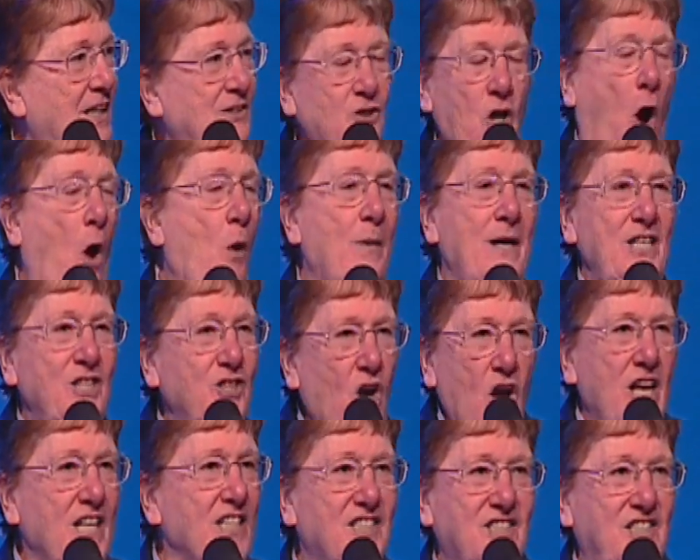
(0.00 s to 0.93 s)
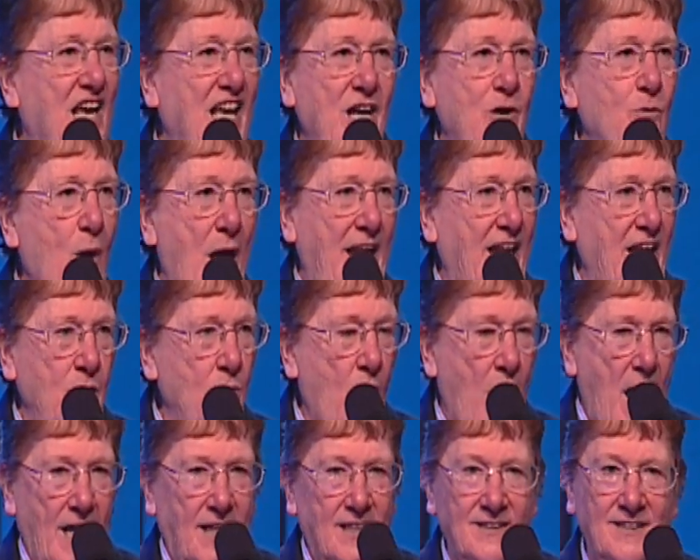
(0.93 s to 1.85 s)
Nobody's going to see you
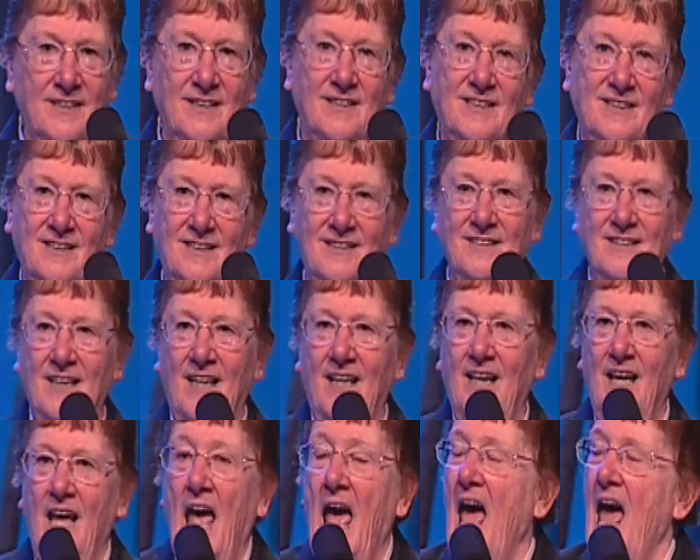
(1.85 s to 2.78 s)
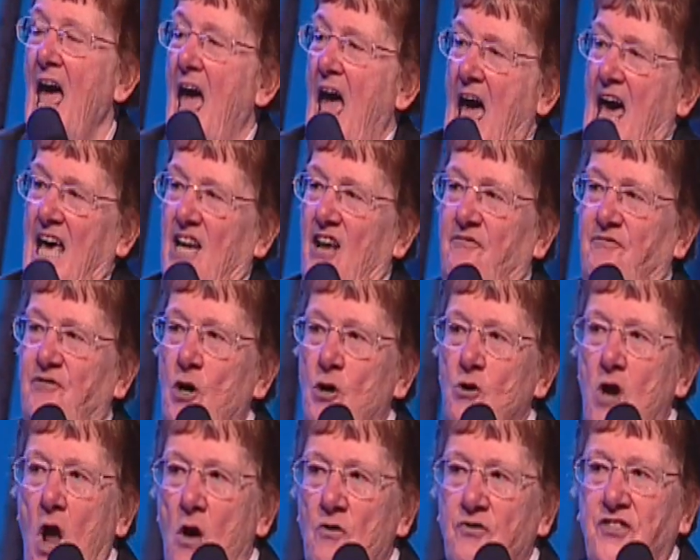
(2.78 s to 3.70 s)
anyway. And if
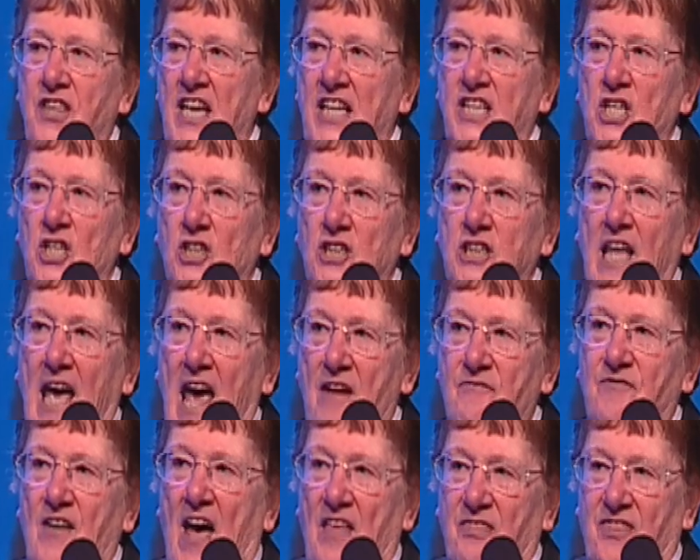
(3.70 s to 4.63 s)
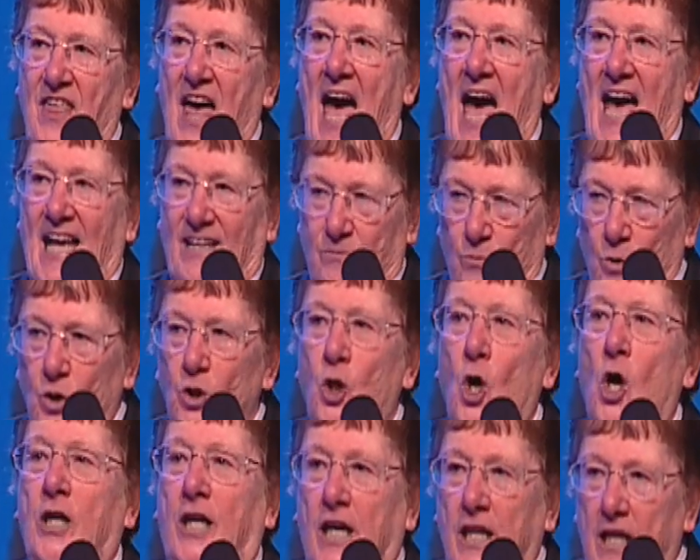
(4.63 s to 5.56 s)
you don't think you'll laugh at that,
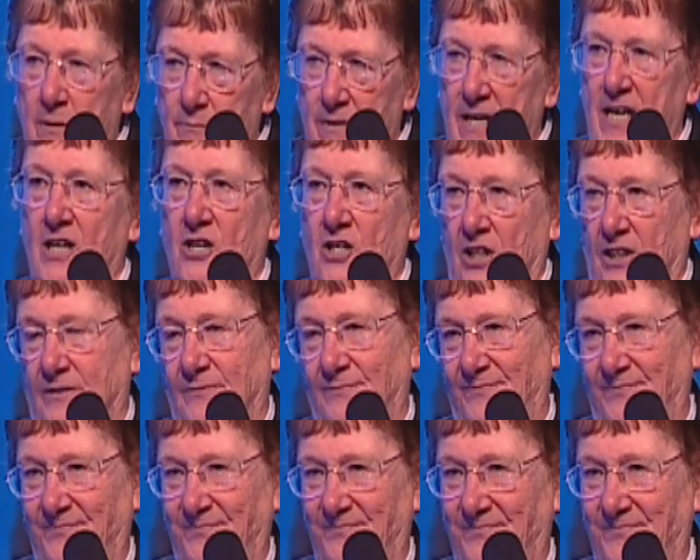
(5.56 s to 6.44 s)
look in a mirror.